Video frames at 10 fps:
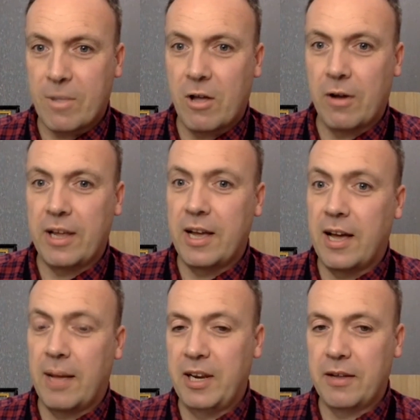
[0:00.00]
Okay. Yeah.
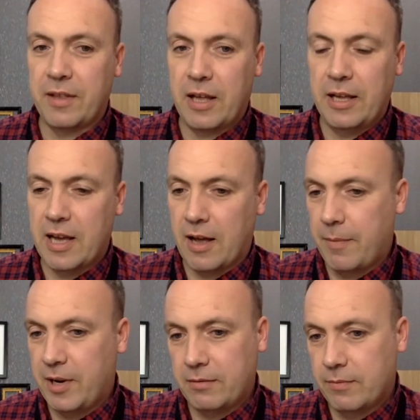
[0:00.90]
I
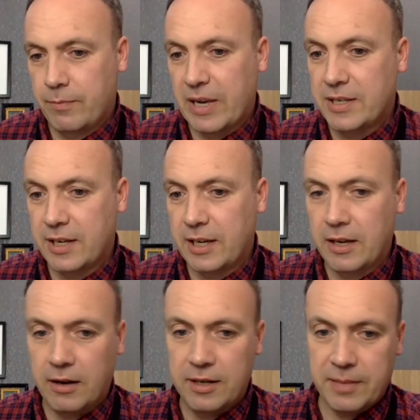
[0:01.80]
mean, basically,
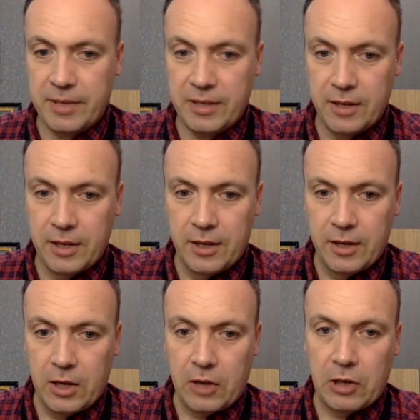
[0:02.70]
guys. I mean,
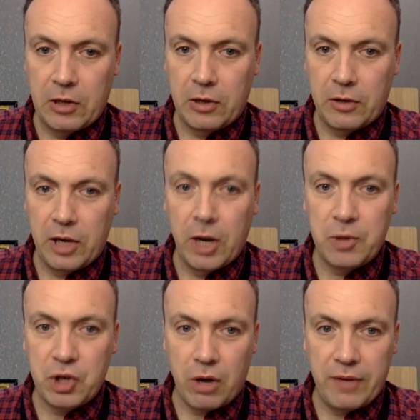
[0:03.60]
the
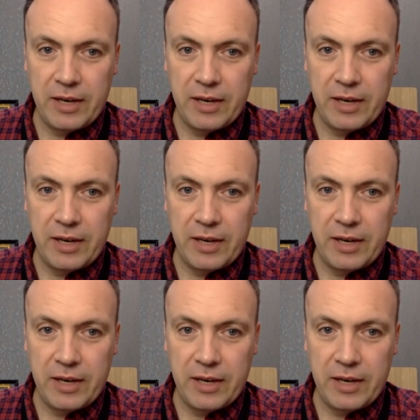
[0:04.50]
upshot of it.